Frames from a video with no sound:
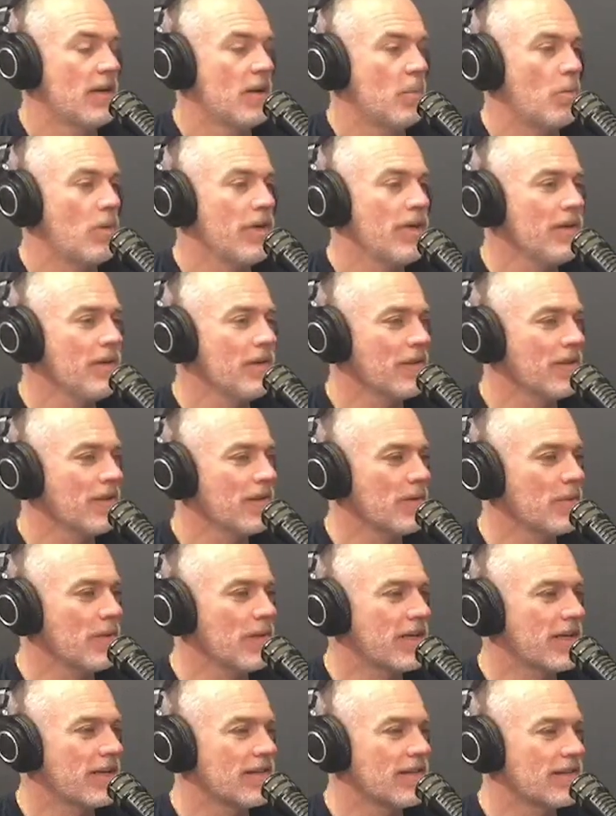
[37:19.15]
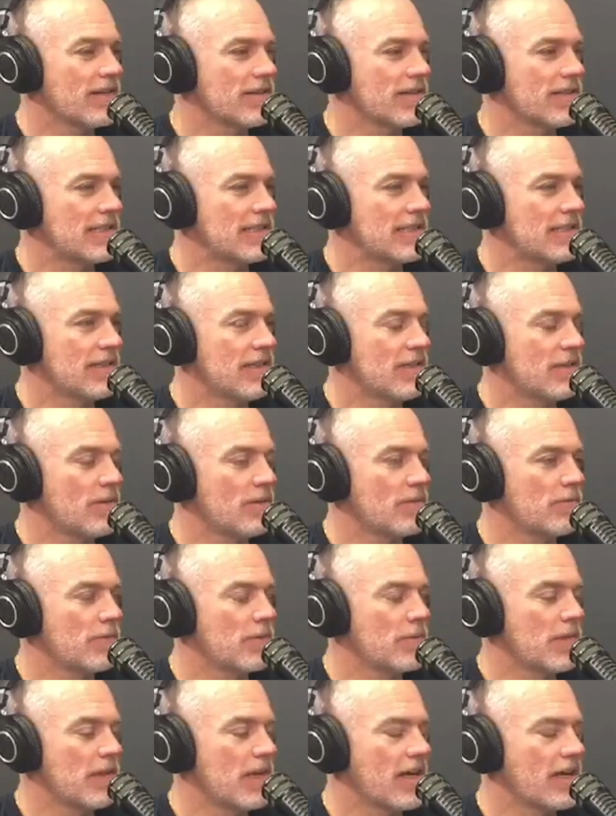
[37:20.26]
What do you think we can, you
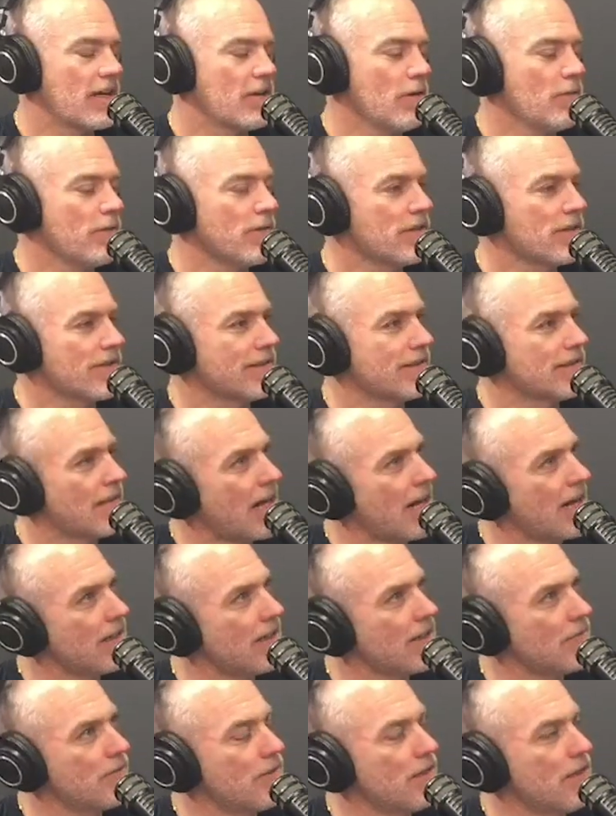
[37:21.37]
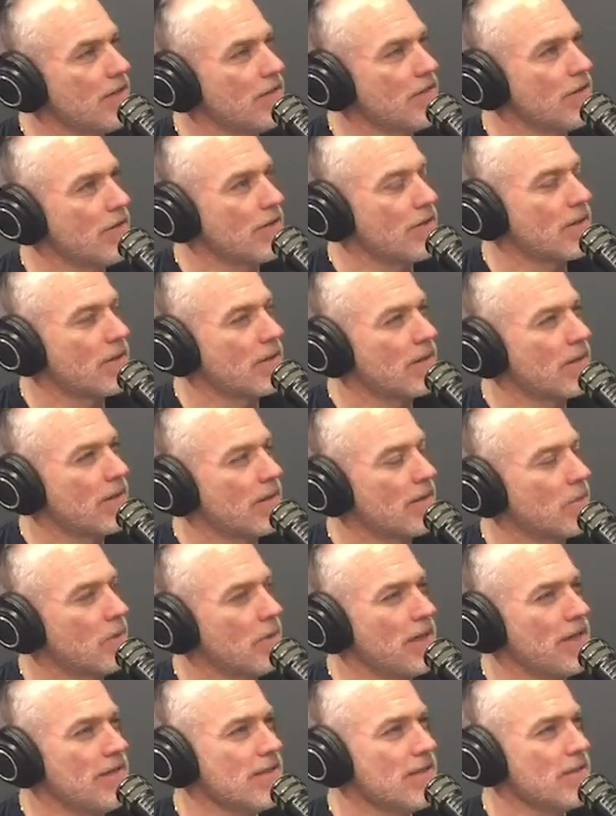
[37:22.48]
know, I don't know if it's a style of teaching, or
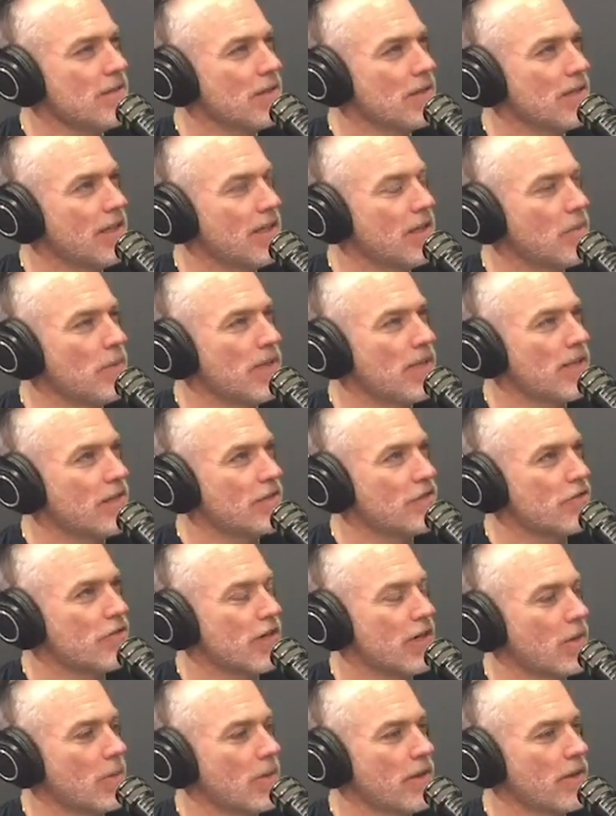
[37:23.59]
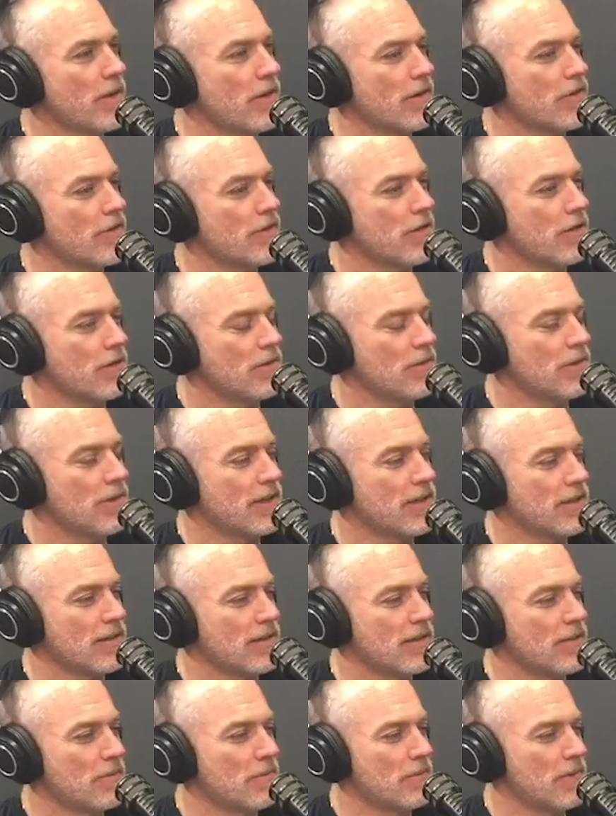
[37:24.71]
what is the thing we can share with our children
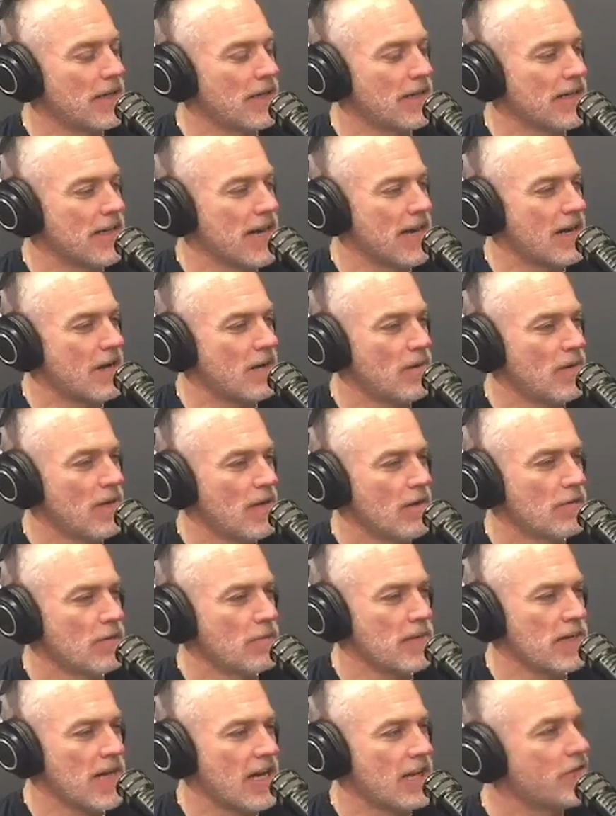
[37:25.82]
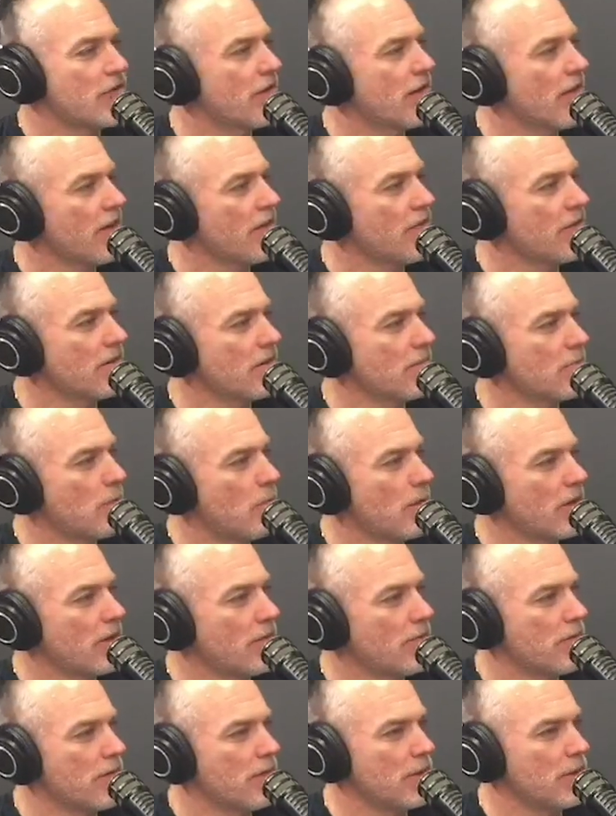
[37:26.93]
right now from an education point
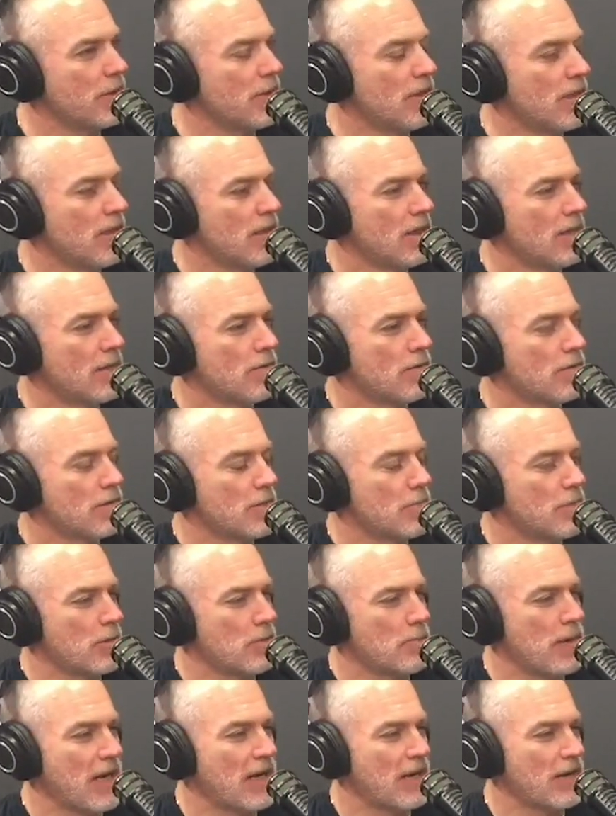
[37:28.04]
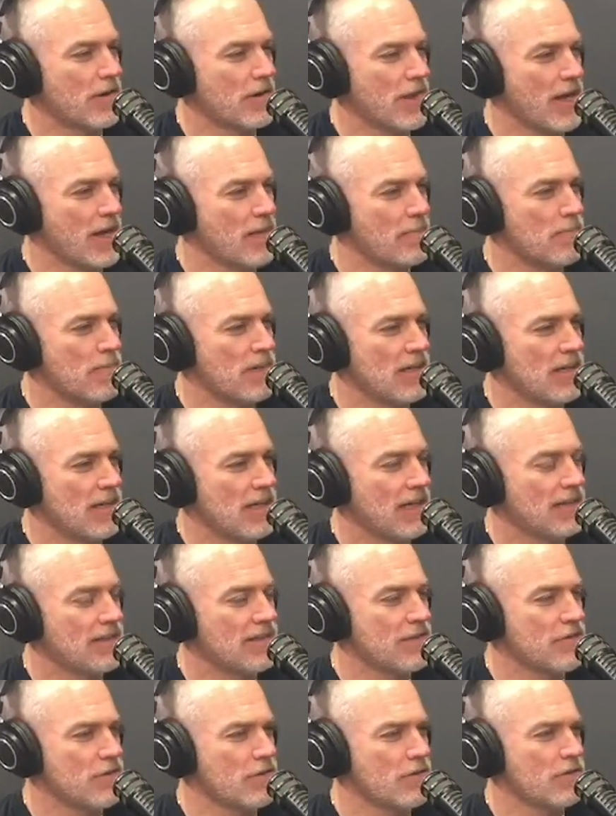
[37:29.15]
of view to prepare them? Is
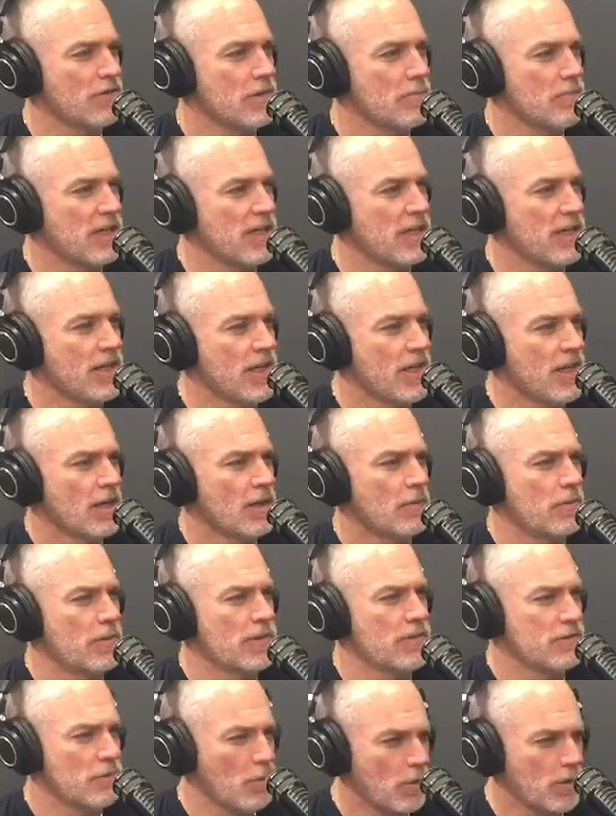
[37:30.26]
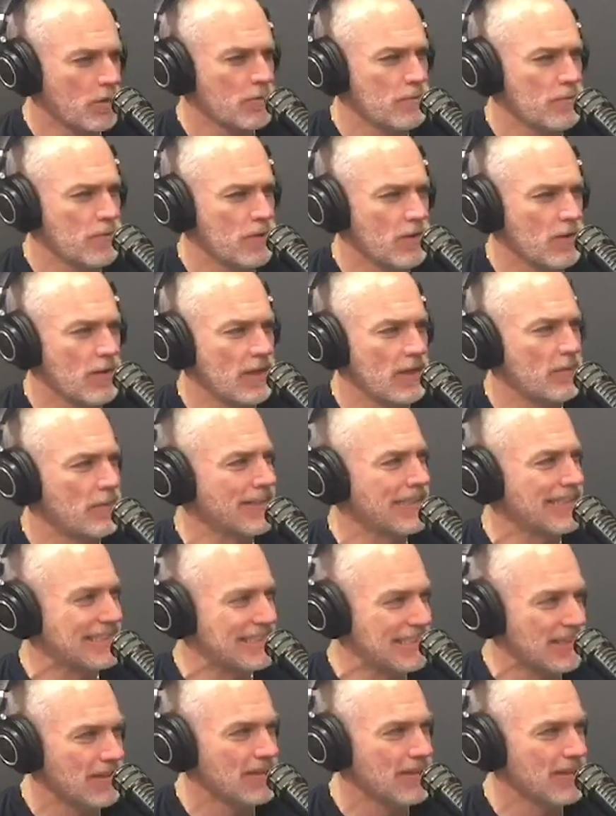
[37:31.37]
it just to be resourceful and
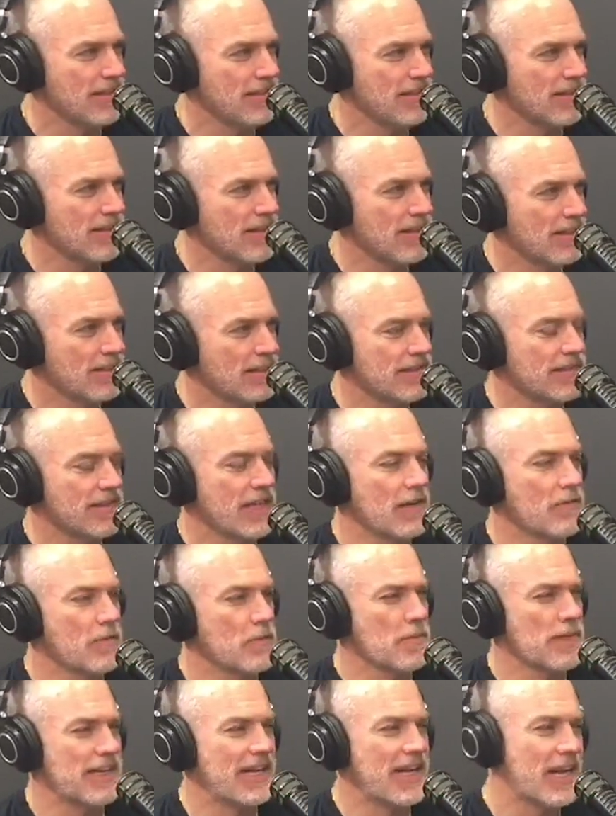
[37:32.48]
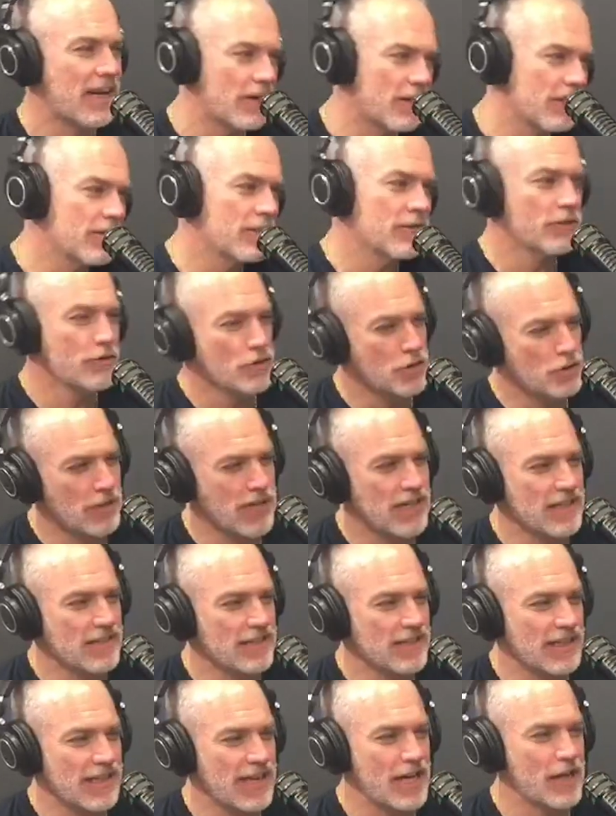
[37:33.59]
resilient, like to give them the character traits
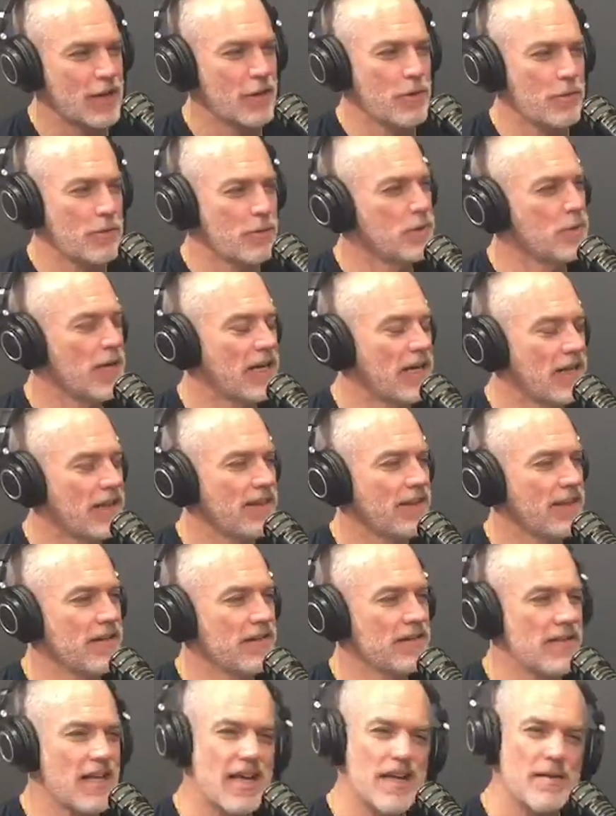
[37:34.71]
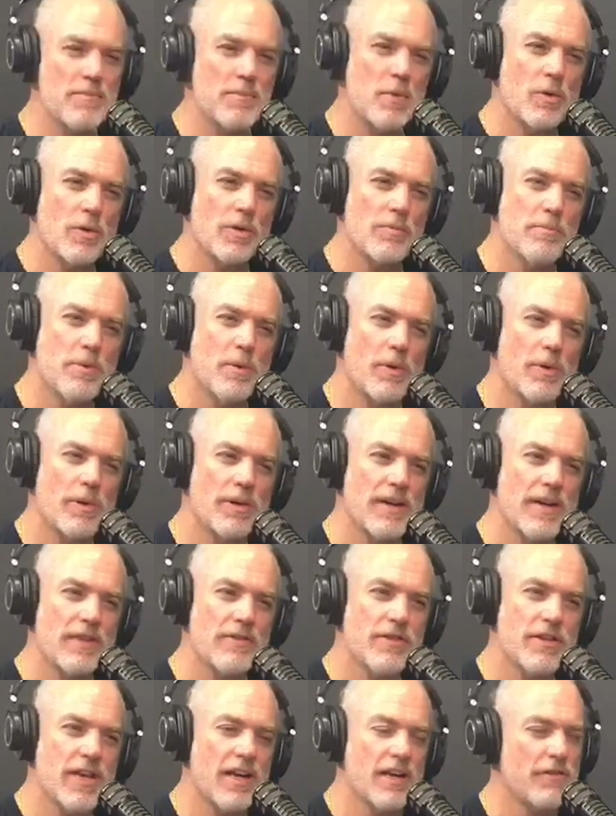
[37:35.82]
to get through anything? Is that more important
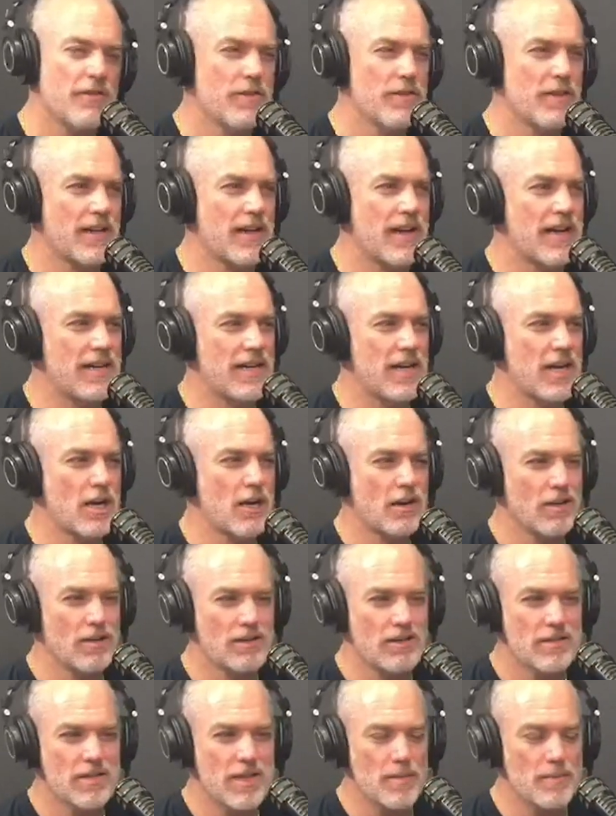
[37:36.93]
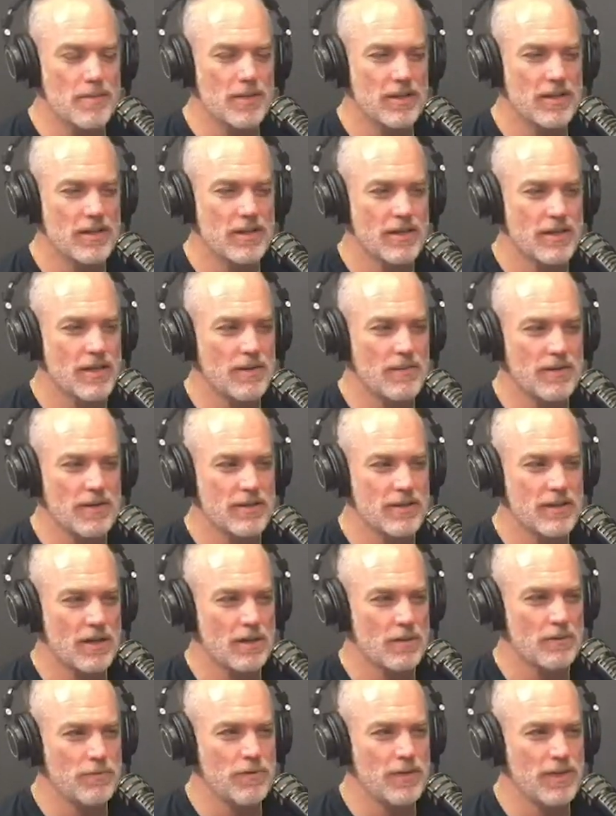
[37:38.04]
education than any concept in and of
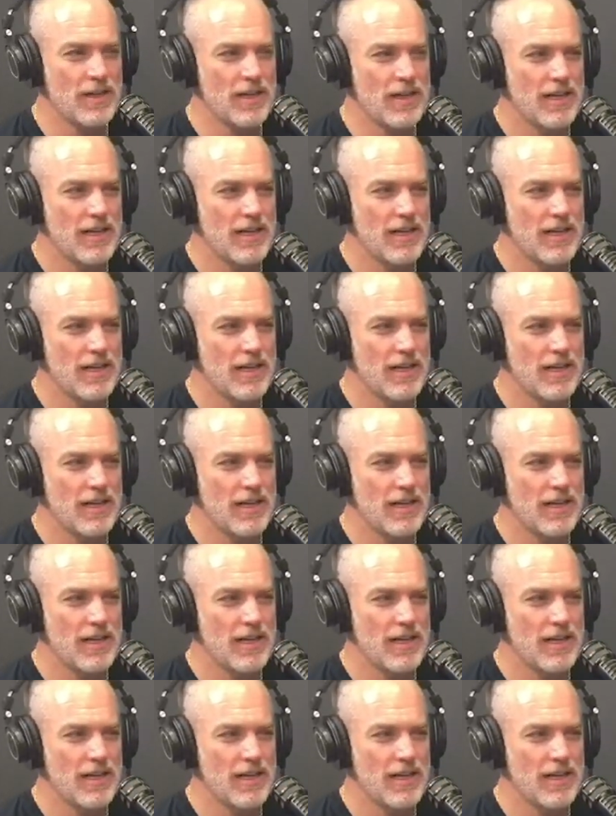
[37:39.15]
itself?